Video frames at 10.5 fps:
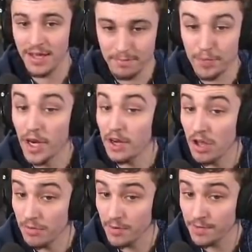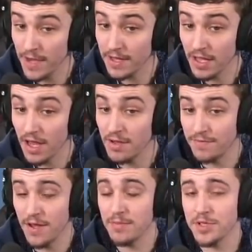But I know for a fact the iron
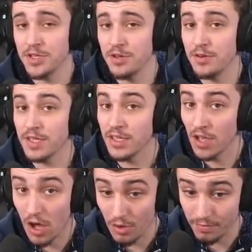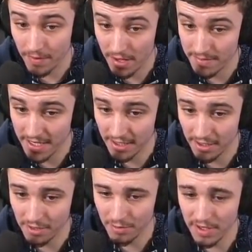farm was new. The gold farms had a
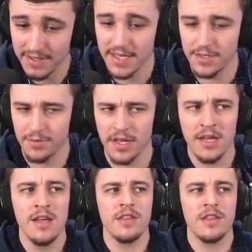lot of work done to it.